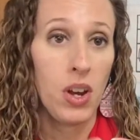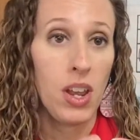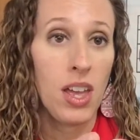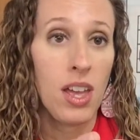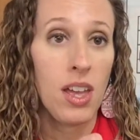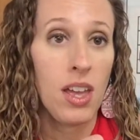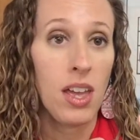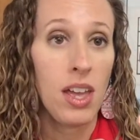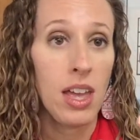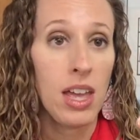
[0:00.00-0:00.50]

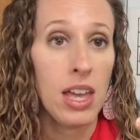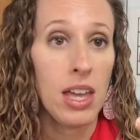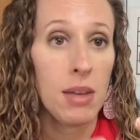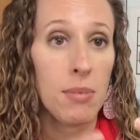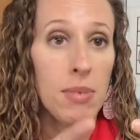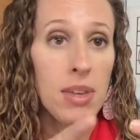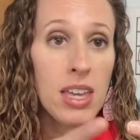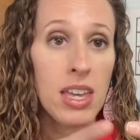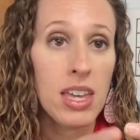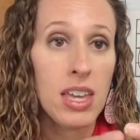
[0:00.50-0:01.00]
re,
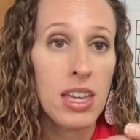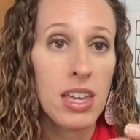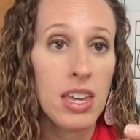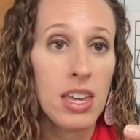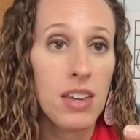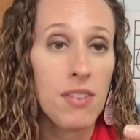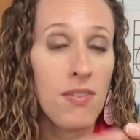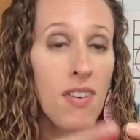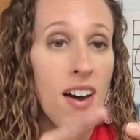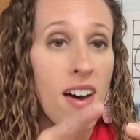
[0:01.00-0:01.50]

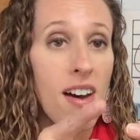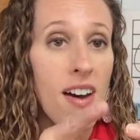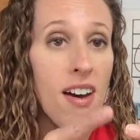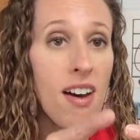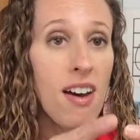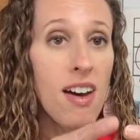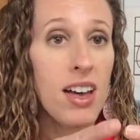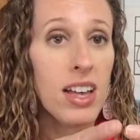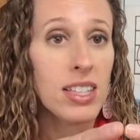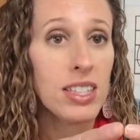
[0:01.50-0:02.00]
mi,
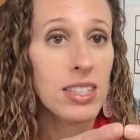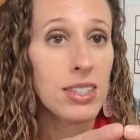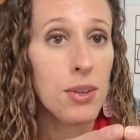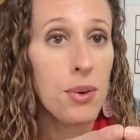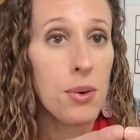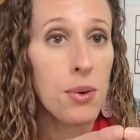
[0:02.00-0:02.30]
fa, so,